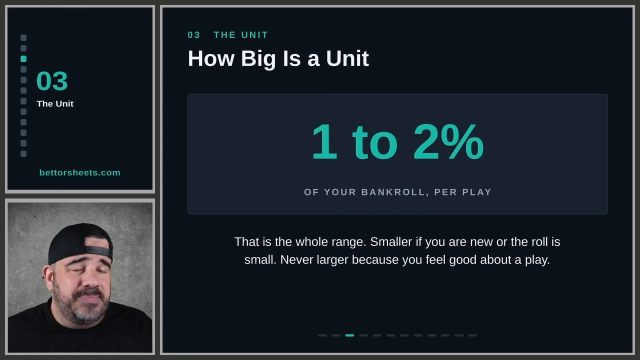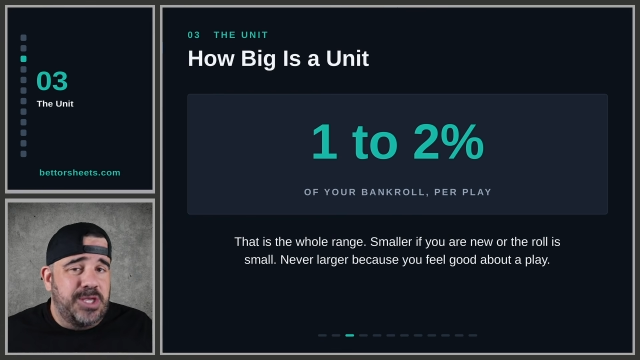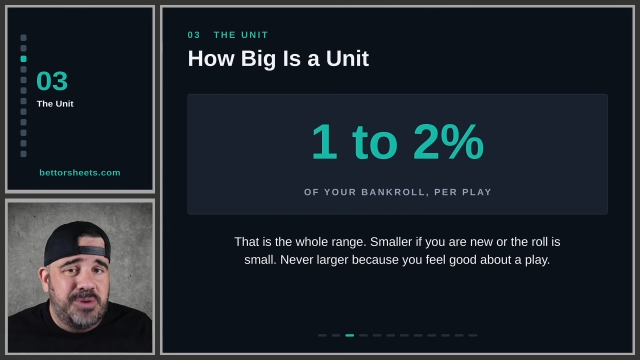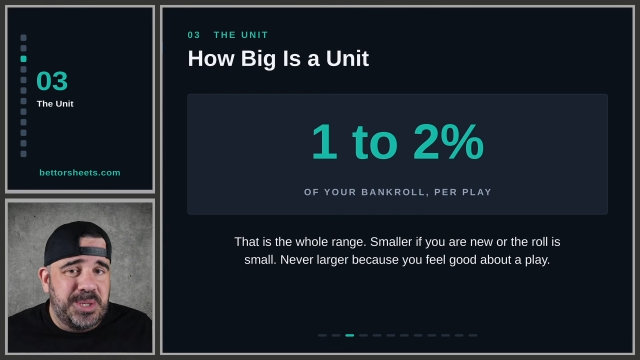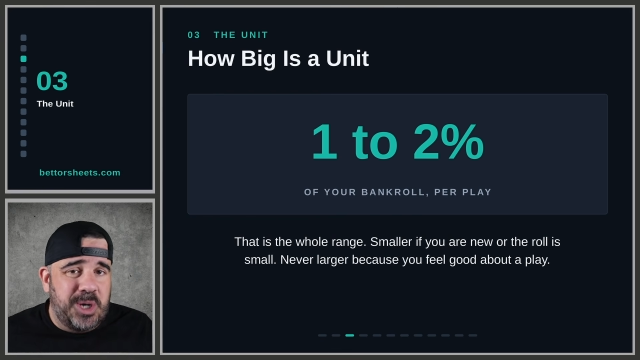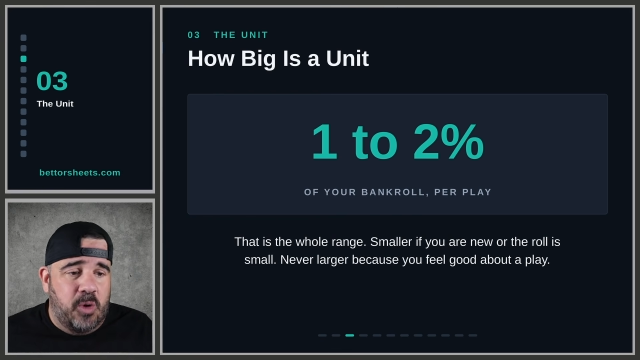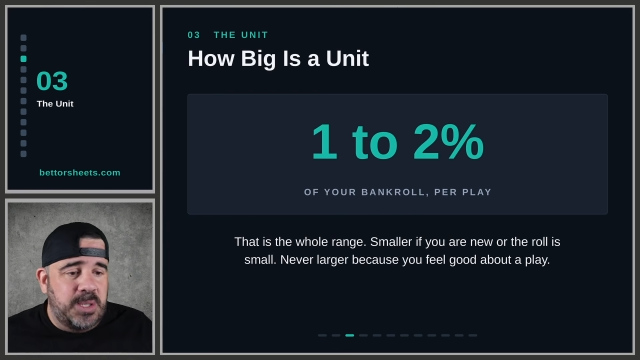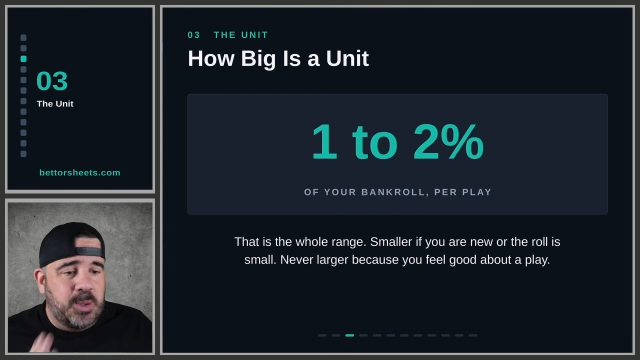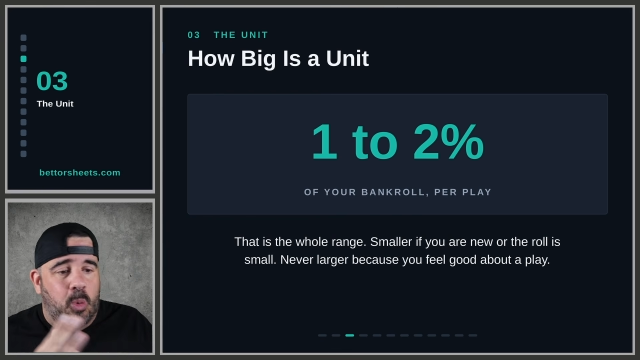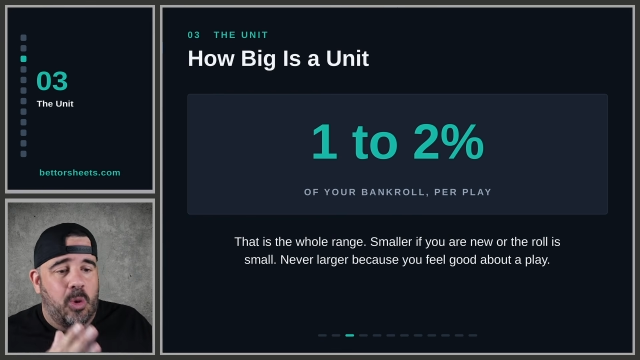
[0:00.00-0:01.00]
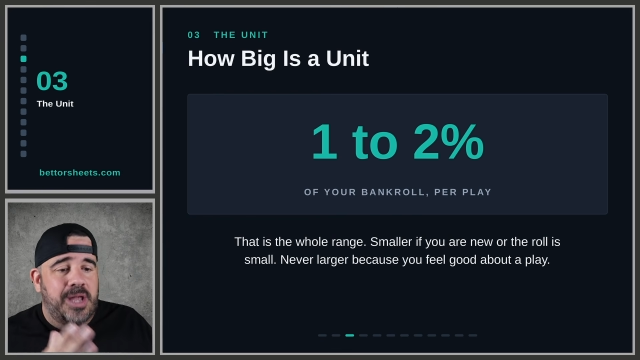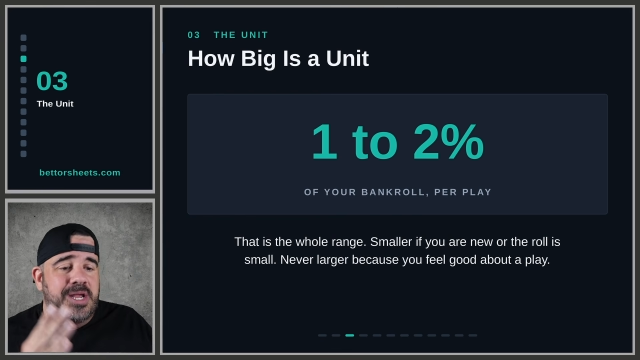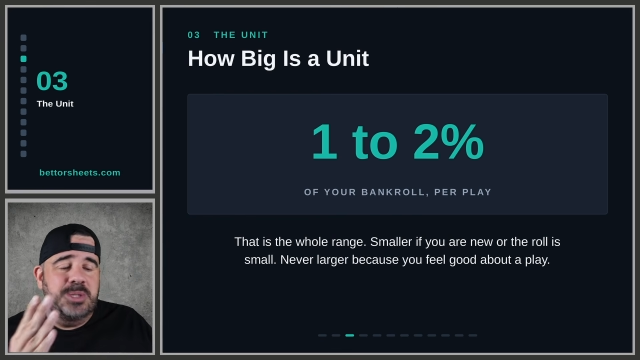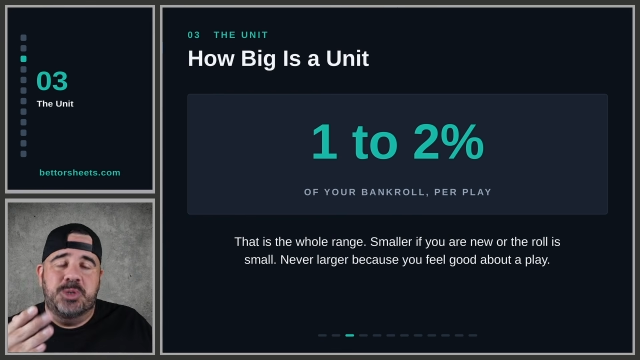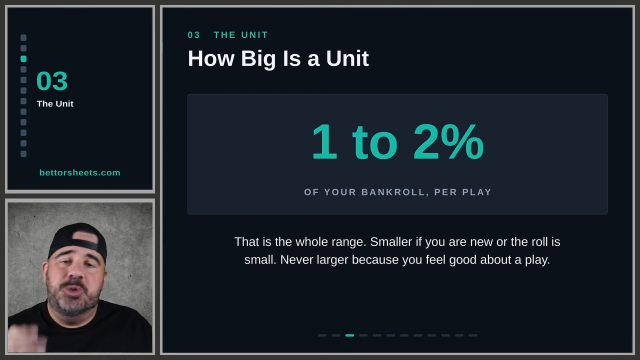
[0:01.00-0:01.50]
units are always
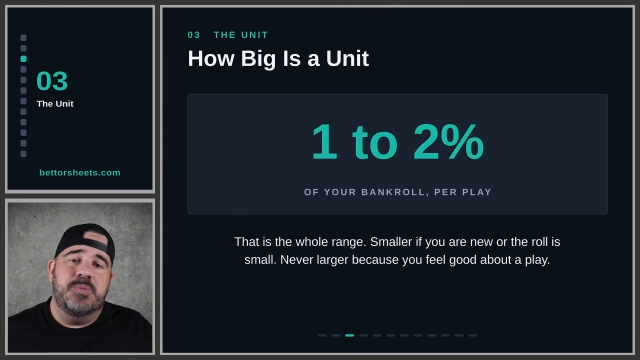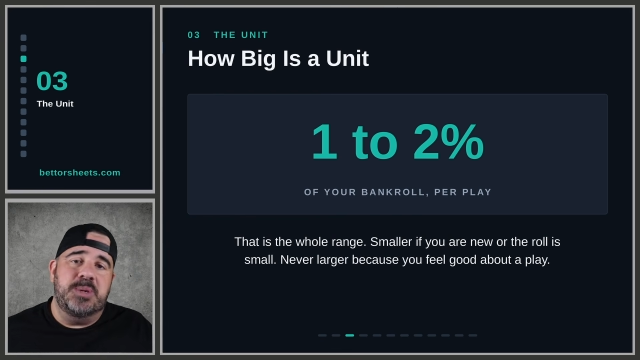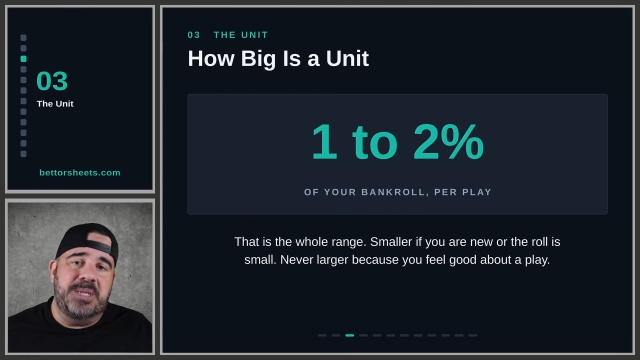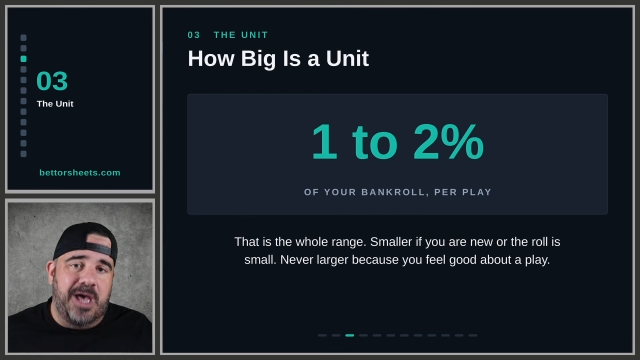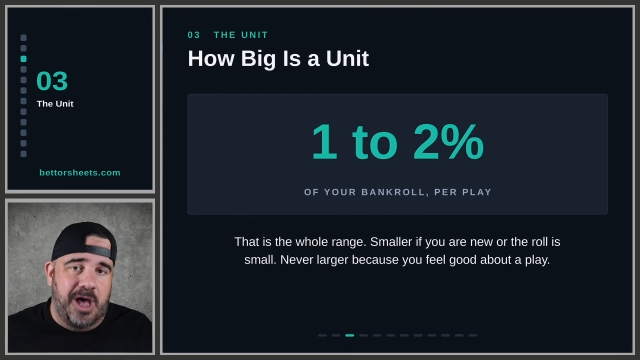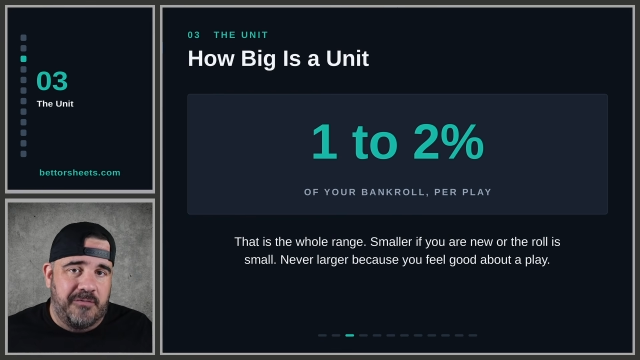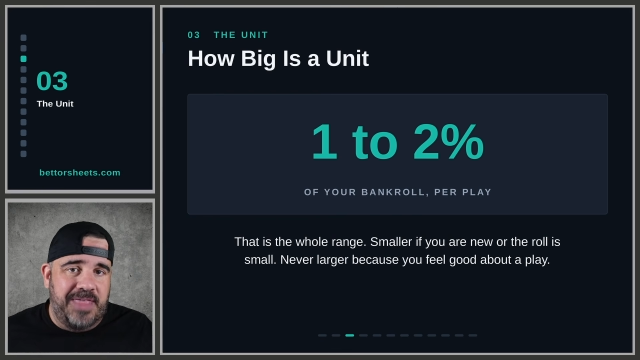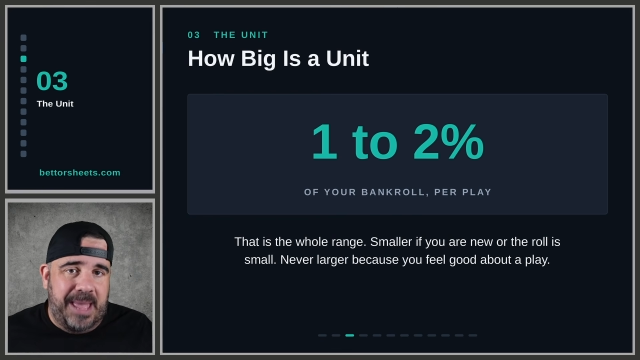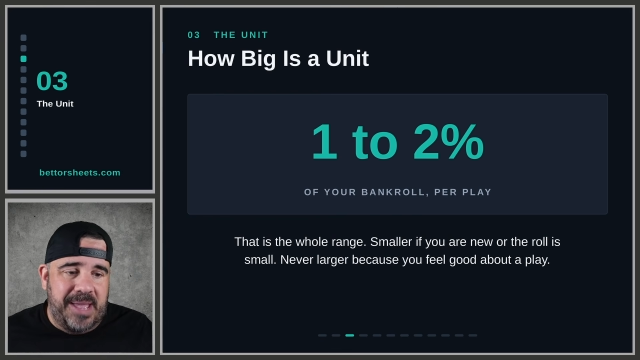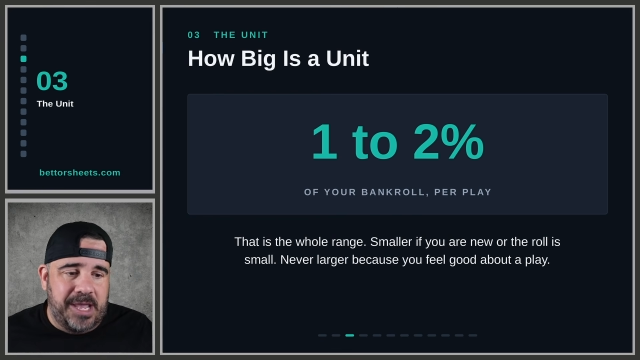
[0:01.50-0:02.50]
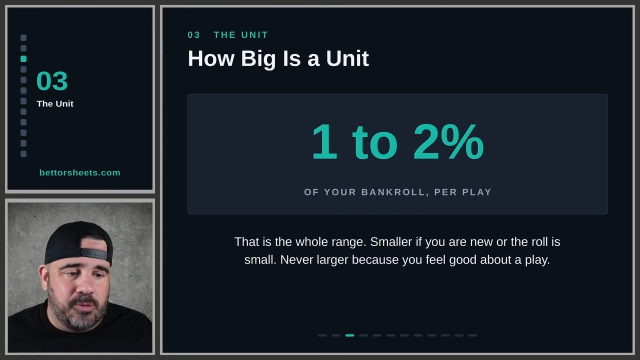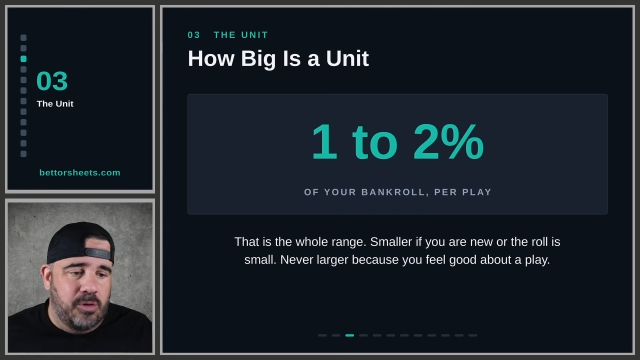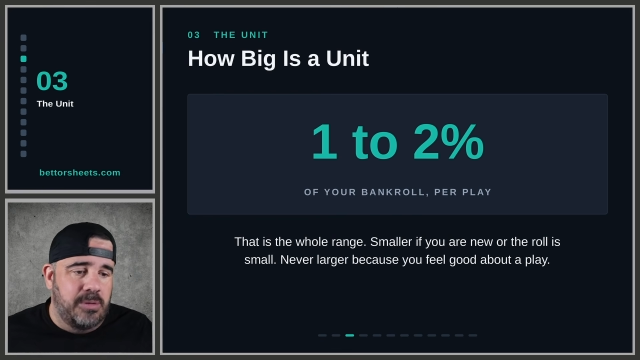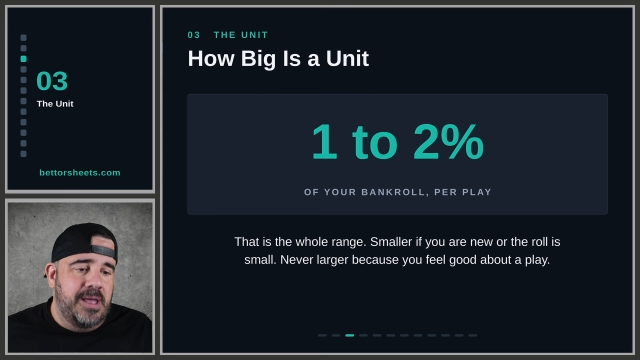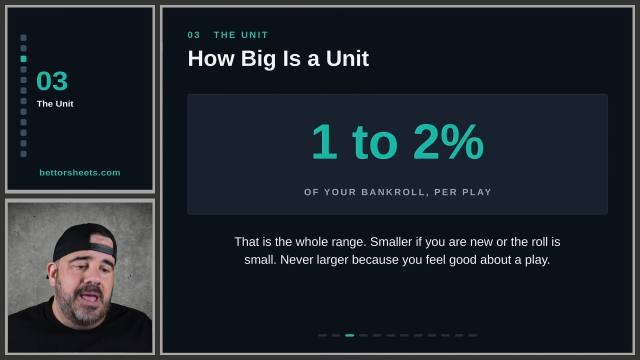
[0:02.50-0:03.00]
1 to 2% of that
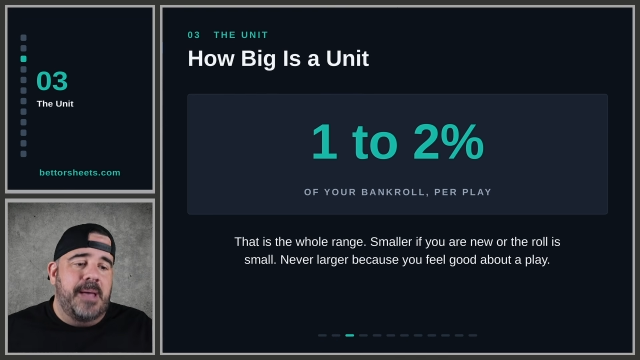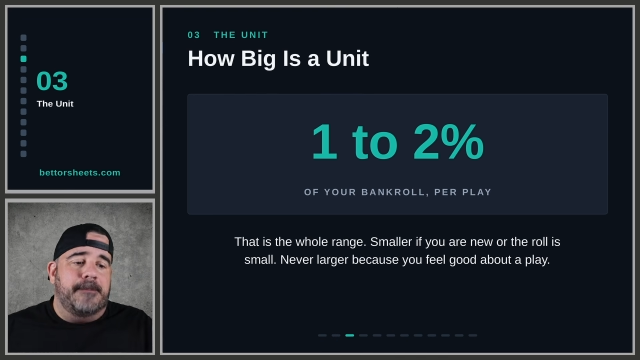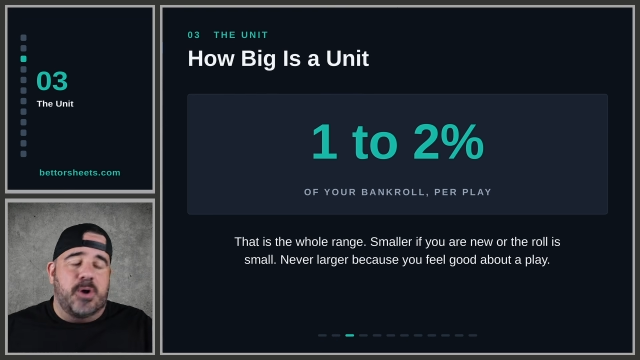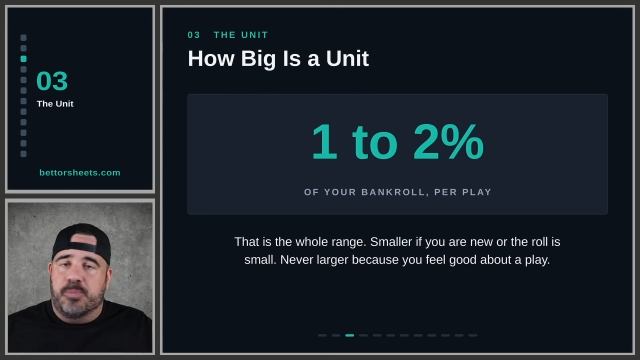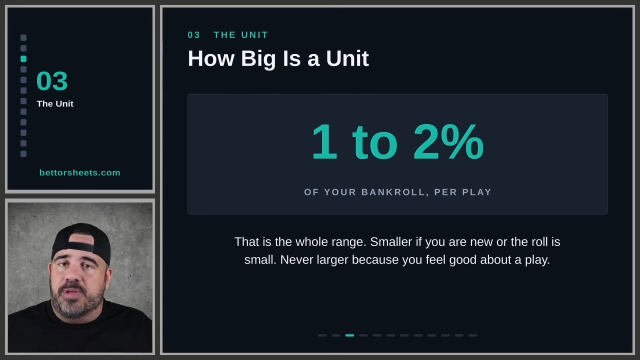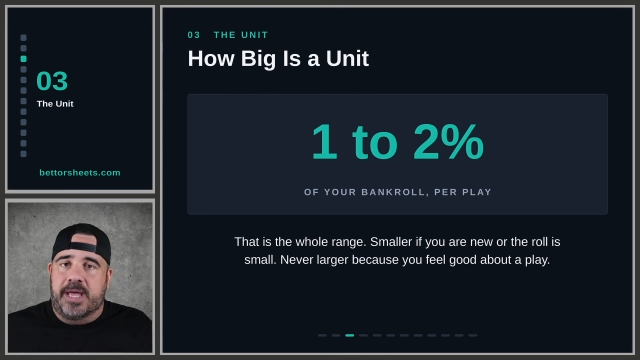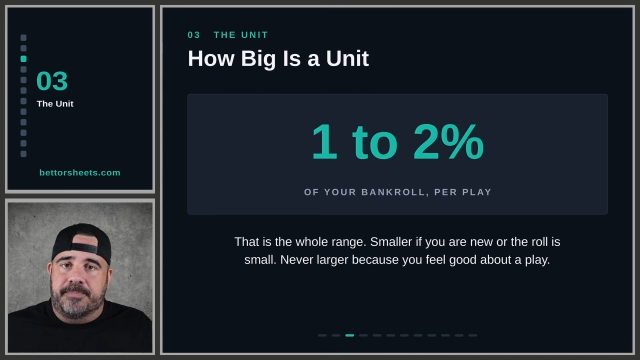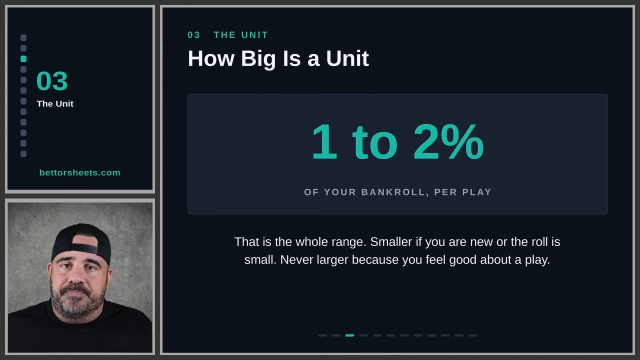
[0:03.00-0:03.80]
bankroll per play.